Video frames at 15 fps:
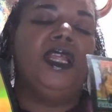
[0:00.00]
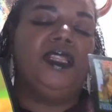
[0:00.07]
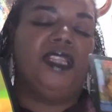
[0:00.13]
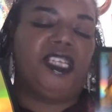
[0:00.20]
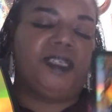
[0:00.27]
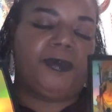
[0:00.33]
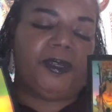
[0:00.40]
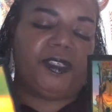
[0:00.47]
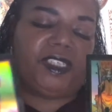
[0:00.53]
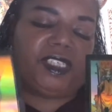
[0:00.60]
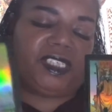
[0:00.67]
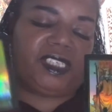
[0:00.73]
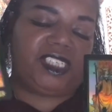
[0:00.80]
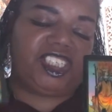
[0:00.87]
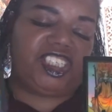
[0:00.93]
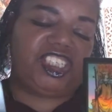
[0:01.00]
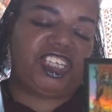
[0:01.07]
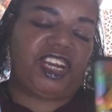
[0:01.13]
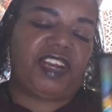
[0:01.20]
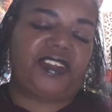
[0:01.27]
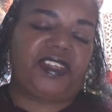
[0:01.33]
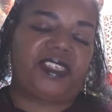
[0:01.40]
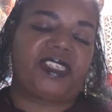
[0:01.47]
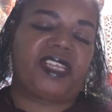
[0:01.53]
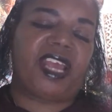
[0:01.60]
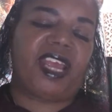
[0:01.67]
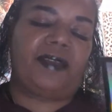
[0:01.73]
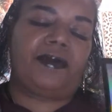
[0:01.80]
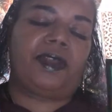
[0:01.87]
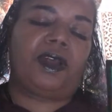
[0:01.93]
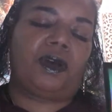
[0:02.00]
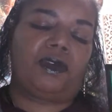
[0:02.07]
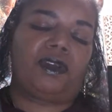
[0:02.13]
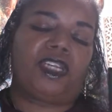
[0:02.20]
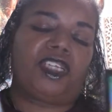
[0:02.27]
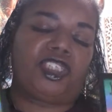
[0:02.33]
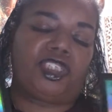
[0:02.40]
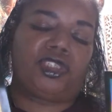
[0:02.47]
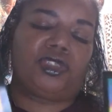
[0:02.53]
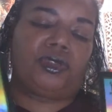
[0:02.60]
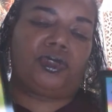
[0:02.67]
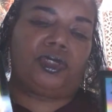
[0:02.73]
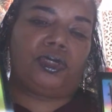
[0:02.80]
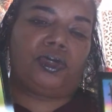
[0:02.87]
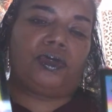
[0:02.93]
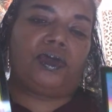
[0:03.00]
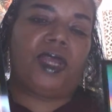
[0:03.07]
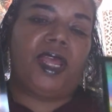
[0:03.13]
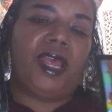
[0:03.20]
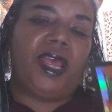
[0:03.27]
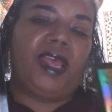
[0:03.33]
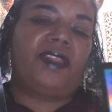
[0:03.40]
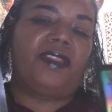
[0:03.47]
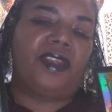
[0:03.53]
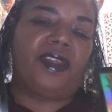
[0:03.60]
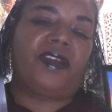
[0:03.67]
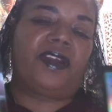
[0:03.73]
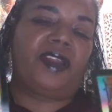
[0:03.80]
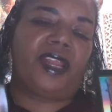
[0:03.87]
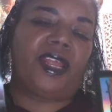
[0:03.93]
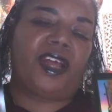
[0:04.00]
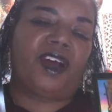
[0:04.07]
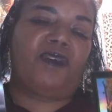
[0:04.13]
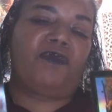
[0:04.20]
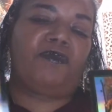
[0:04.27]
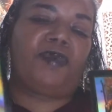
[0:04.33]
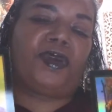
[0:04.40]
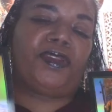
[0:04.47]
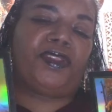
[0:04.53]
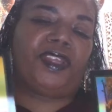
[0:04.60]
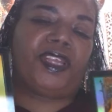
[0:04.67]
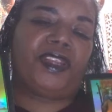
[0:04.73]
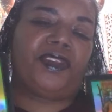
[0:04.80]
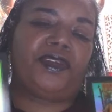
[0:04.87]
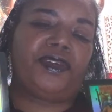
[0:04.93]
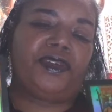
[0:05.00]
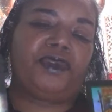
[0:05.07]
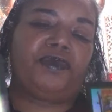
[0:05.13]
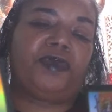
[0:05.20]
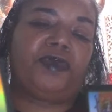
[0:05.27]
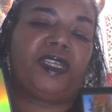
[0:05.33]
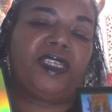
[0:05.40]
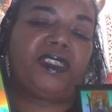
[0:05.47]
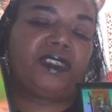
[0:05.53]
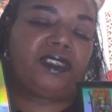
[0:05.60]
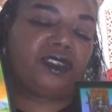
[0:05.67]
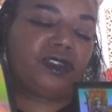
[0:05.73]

This person is share the same goal as you do and they're going to help birth in your new business.